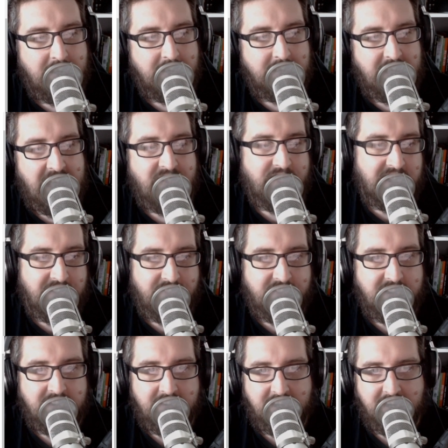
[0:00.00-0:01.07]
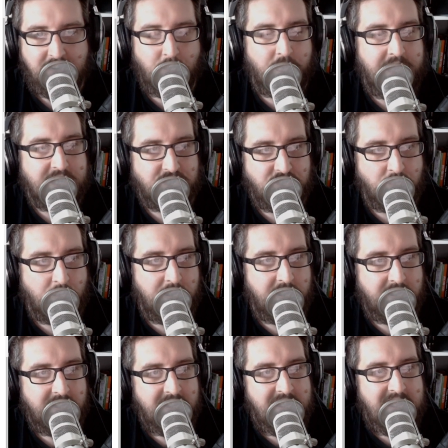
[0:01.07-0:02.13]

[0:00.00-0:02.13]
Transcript: heavy lifting and all the extra work.